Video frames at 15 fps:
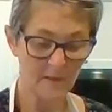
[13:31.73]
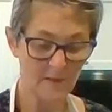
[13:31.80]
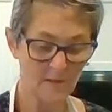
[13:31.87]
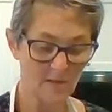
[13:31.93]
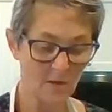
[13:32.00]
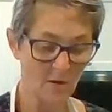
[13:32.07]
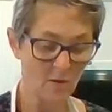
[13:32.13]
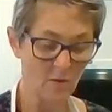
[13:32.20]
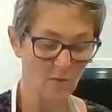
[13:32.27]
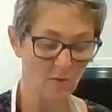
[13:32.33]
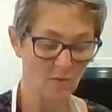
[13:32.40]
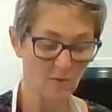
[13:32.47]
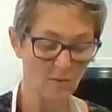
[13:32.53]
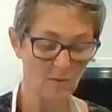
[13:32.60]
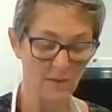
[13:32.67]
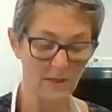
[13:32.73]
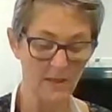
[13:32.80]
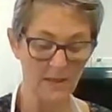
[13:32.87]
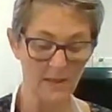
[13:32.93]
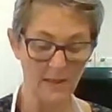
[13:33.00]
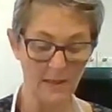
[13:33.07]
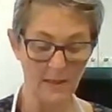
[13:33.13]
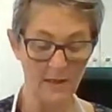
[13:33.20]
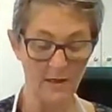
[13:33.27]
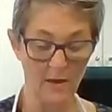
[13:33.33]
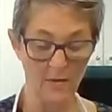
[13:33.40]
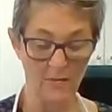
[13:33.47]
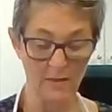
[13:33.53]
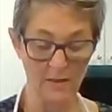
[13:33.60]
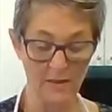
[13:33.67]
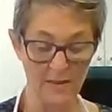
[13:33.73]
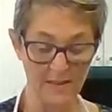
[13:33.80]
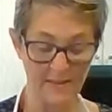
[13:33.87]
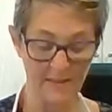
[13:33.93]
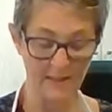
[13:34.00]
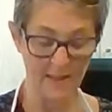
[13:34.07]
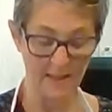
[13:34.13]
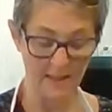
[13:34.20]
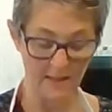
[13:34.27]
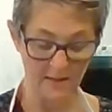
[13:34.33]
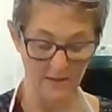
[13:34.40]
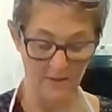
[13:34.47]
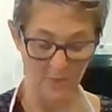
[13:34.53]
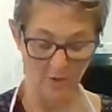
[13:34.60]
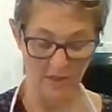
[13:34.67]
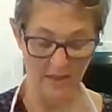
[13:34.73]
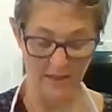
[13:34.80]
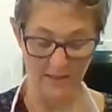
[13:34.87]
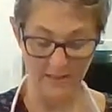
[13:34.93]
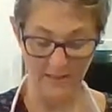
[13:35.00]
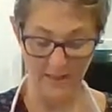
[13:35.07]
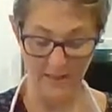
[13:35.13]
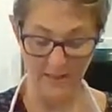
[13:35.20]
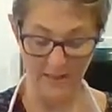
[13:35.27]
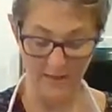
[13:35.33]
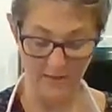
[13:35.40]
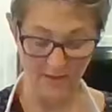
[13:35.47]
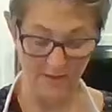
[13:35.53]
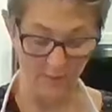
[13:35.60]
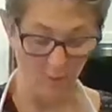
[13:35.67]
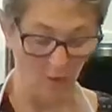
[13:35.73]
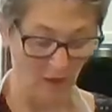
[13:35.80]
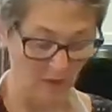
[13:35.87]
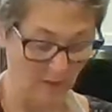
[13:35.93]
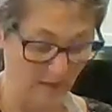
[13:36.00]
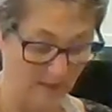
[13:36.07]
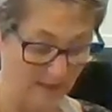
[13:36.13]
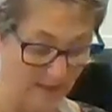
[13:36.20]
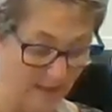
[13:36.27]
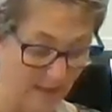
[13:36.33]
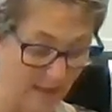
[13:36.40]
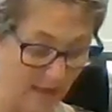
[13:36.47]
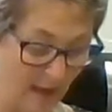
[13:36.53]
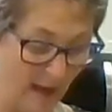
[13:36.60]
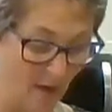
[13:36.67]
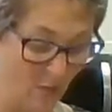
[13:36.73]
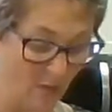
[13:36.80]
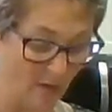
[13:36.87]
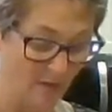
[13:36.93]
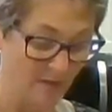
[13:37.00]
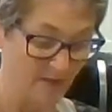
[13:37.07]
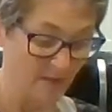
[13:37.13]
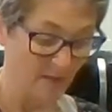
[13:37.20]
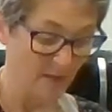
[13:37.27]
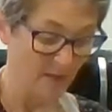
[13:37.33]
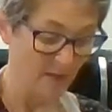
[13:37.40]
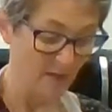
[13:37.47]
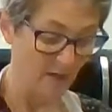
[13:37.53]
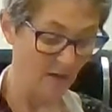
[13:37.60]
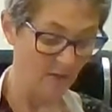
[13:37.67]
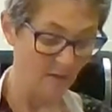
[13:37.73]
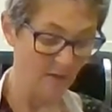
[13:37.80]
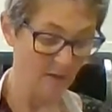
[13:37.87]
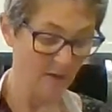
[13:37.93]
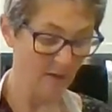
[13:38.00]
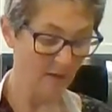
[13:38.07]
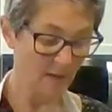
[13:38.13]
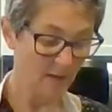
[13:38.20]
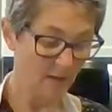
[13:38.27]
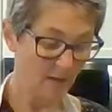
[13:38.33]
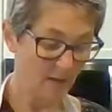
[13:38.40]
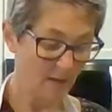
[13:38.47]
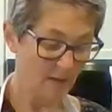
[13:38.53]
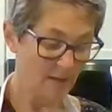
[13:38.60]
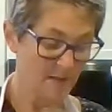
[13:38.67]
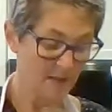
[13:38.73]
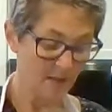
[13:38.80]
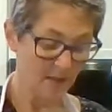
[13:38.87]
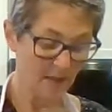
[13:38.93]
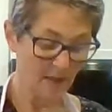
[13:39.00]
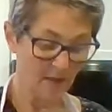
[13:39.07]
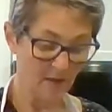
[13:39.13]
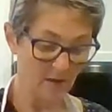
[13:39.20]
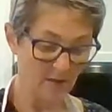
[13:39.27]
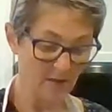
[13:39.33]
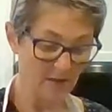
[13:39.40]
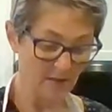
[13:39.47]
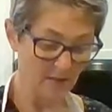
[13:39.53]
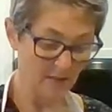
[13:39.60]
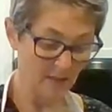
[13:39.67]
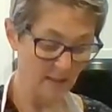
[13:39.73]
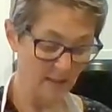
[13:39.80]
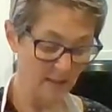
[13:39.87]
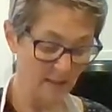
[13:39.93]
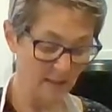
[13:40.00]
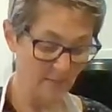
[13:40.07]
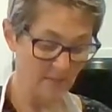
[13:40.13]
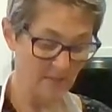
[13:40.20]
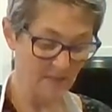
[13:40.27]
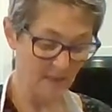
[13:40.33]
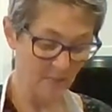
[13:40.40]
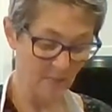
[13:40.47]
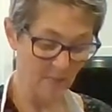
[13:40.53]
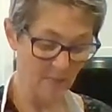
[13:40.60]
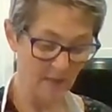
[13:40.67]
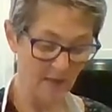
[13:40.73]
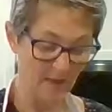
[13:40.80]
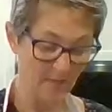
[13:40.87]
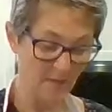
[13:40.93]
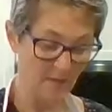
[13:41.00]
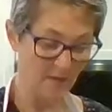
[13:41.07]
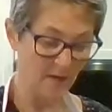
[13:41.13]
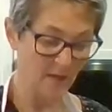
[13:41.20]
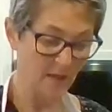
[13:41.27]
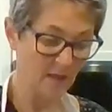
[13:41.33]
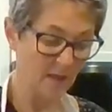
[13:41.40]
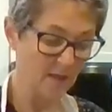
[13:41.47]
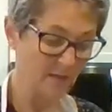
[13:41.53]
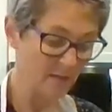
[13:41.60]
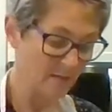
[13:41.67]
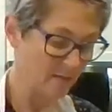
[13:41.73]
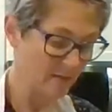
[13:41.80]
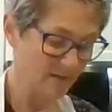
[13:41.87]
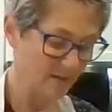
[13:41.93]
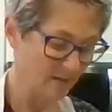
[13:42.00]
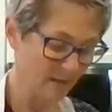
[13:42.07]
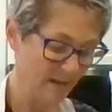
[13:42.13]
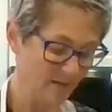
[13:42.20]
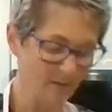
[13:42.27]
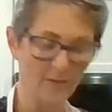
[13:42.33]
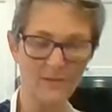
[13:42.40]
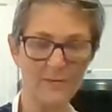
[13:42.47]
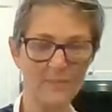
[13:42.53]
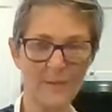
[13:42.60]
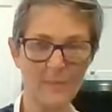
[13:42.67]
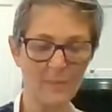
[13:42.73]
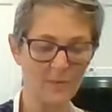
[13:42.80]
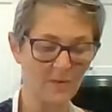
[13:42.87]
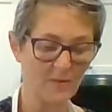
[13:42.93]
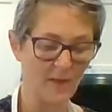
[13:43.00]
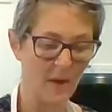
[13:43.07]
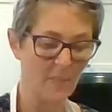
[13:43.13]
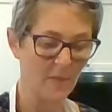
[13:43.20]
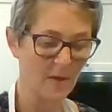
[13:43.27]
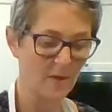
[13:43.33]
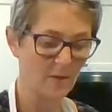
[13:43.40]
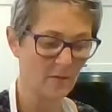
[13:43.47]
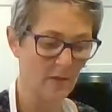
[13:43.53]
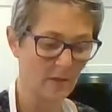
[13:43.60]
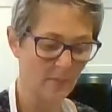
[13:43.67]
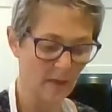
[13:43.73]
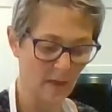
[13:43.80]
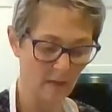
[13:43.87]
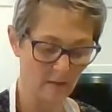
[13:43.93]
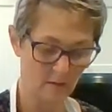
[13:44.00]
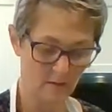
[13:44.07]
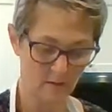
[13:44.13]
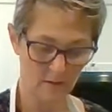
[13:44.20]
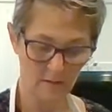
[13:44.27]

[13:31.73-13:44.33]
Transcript: So, you know, we're getting done here in well less than an hour. So, you know, somebody calls and is like, hey, I'm stopping by for tea, or, you know, I don't know if people do that, but you know what I mean.